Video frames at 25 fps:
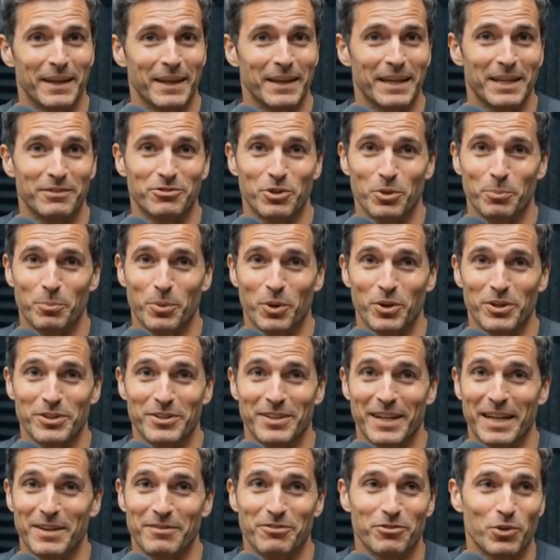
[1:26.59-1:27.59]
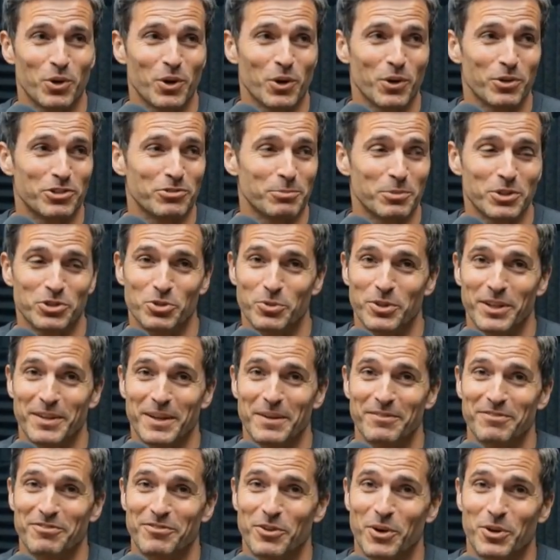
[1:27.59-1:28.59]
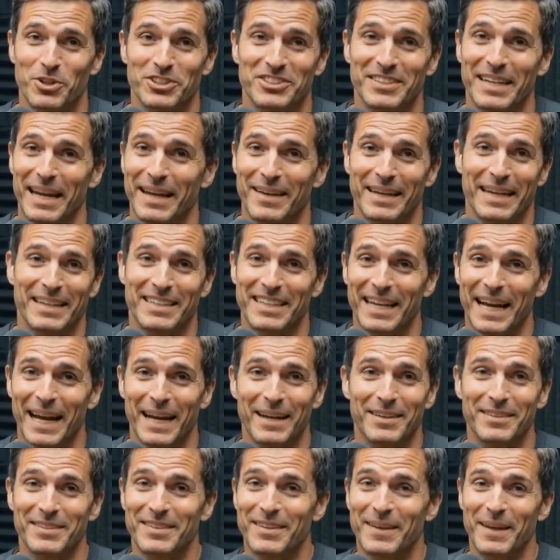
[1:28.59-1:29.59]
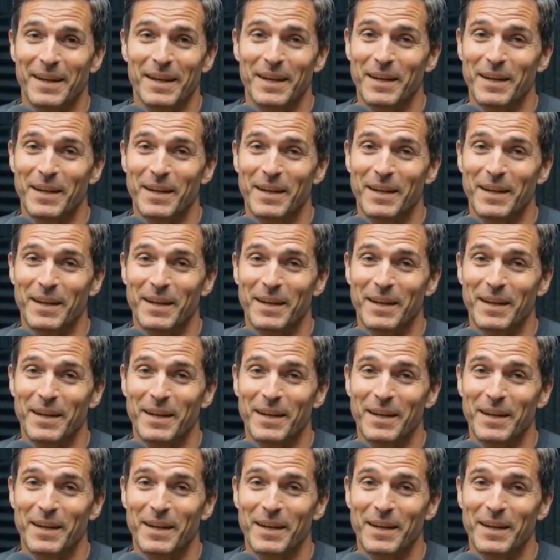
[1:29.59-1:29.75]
If your birthday falls between the 1st and the 10th,